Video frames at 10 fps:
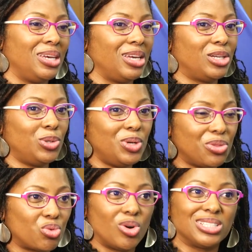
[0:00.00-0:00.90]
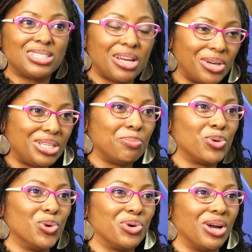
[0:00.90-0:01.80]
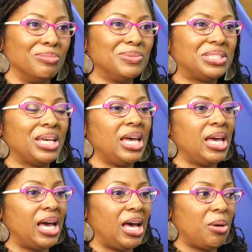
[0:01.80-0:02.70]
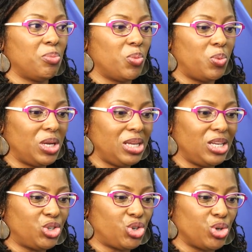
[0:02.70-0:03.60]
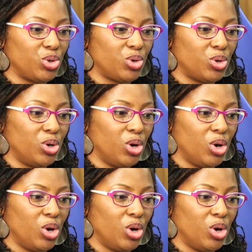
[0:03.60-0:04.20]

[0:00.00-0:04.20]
including through austerity programs. We need to